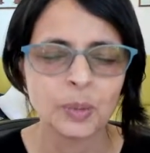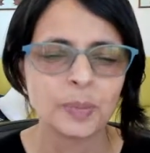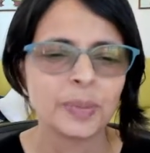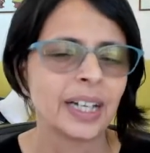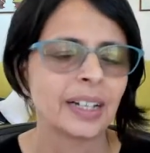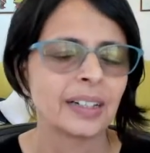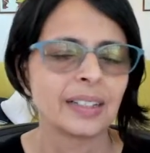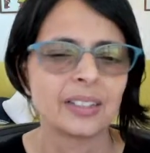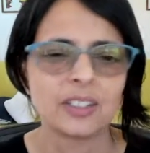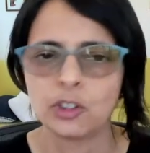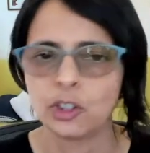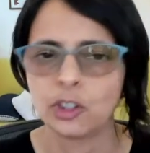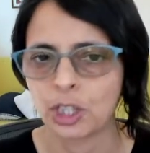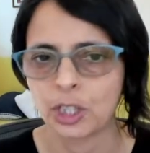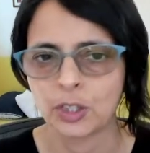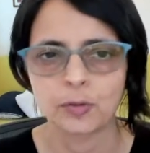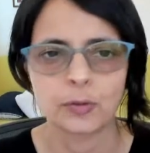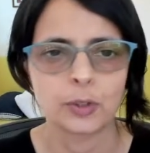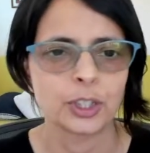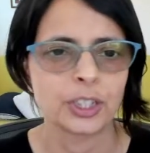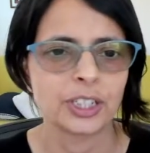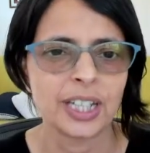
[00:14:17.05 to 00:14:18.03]
That is just
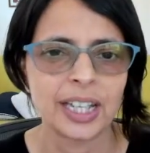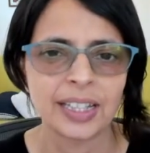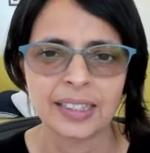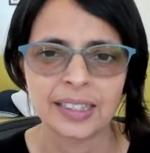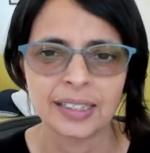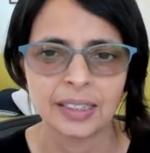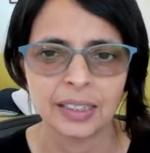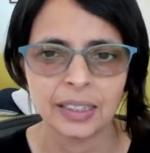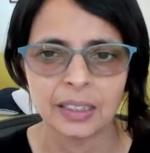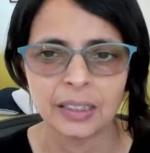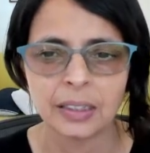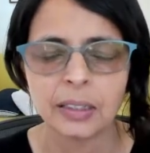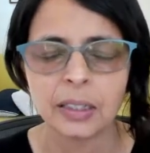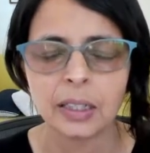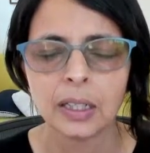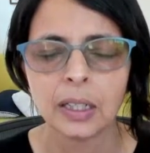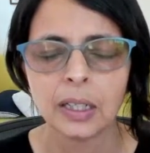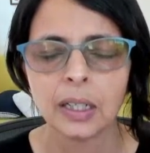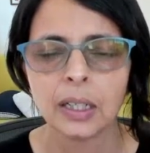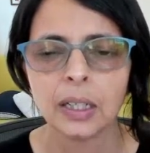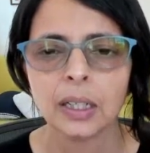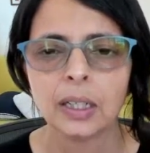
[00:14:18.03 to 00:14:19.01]
for testing.
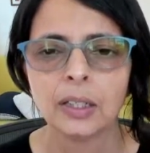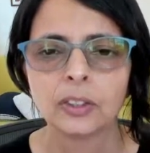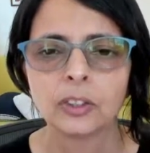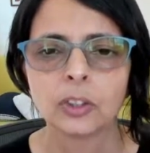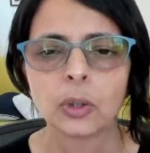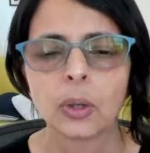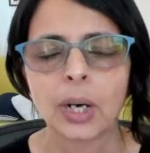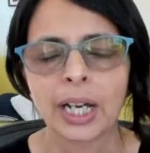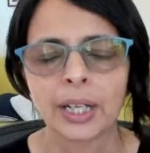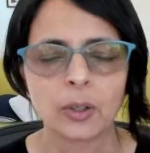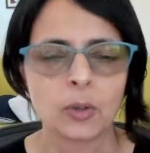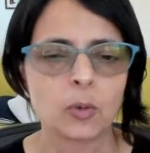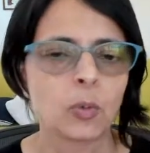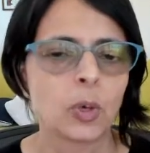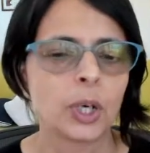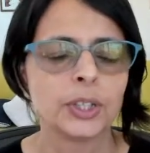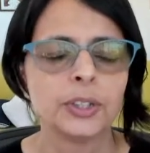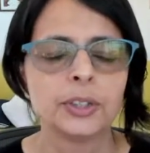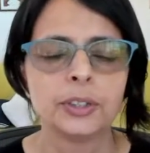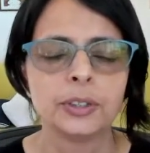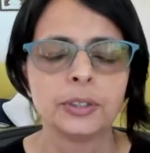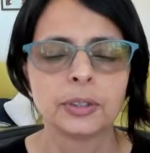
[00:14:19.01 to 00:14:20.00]
So I don't
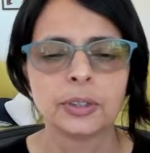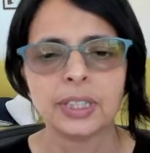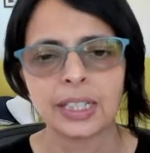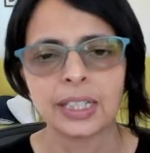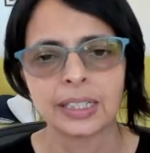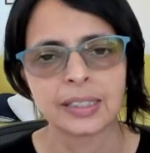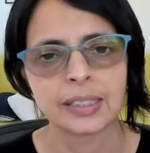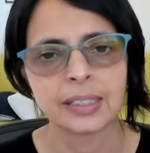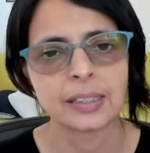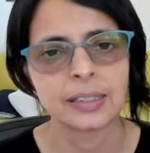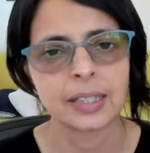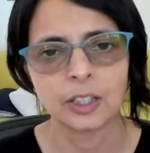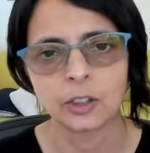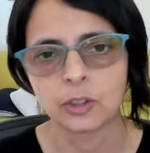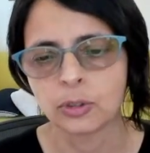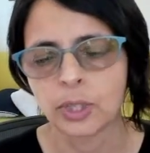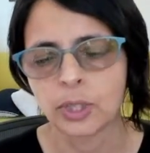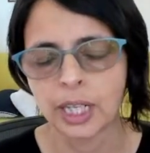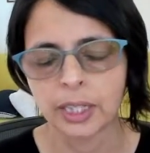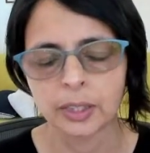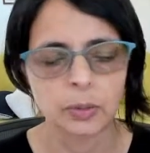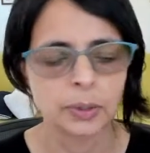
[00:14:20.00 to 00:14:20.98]
want you to get
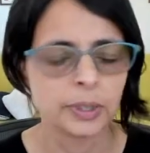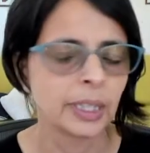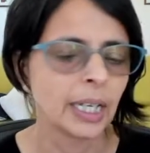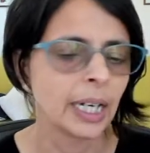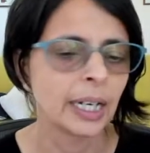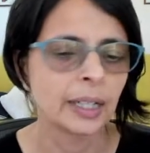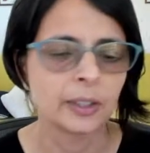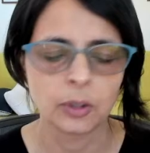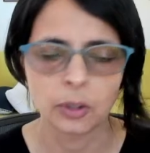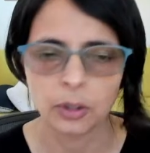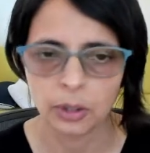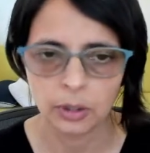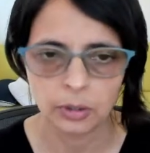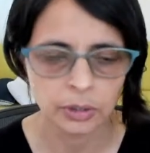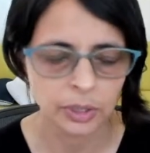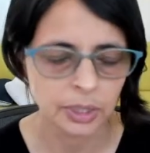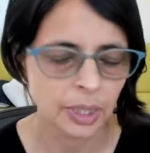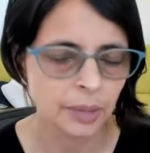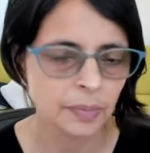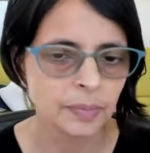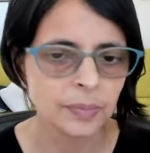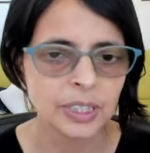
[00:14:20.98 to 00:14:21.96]
sidetracked with that, or
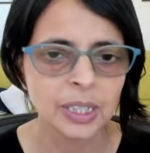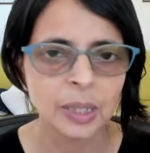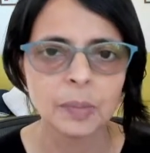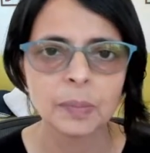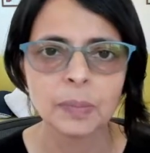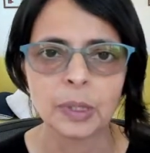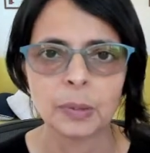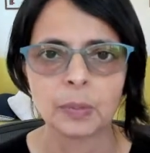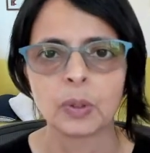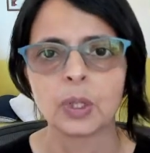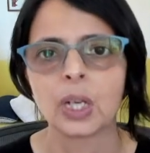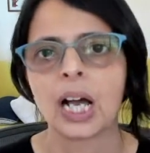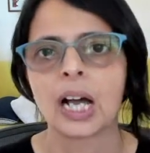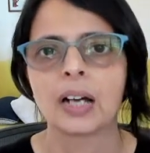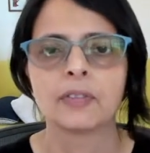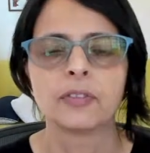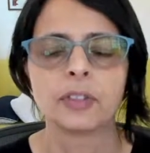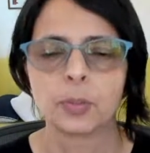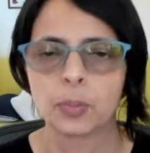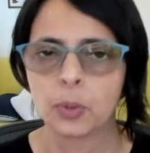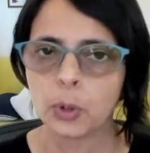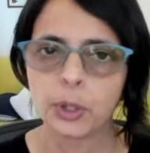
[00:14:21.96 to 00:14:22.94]
some people have
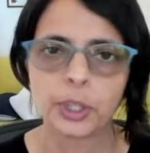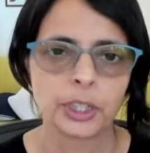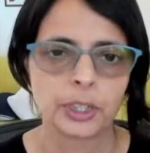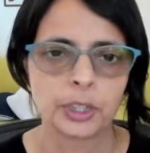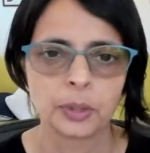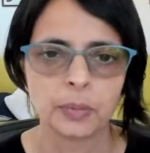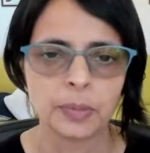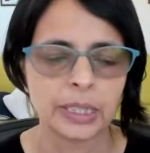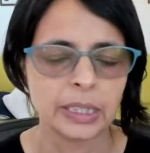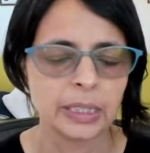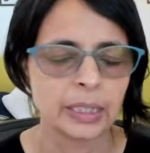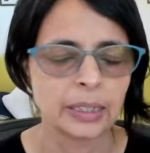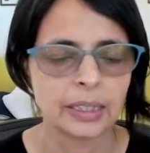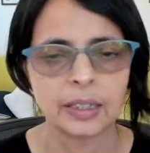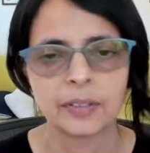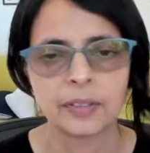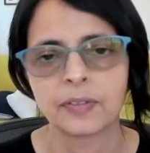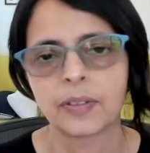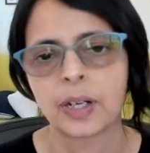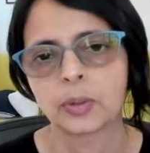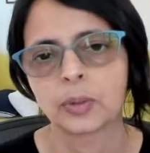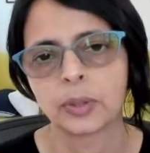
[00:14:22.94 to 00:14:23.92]
reported to me that they
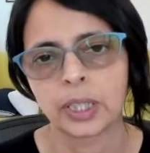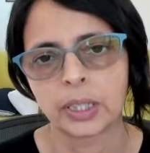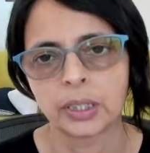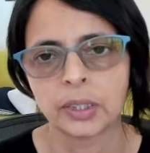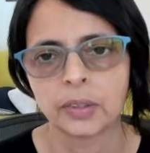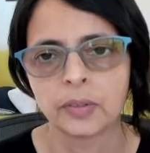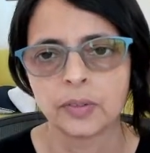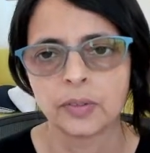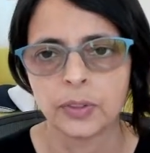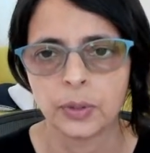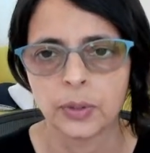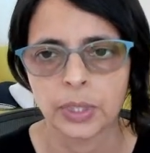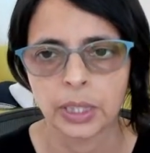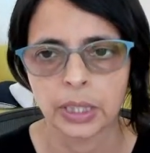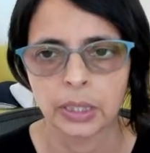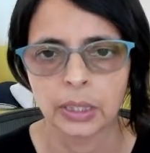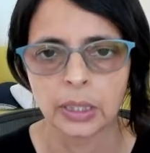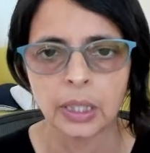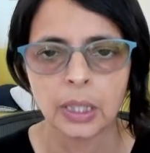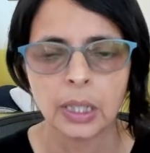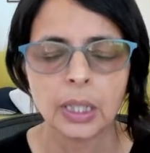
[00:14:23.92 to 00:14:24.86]
found that confusing.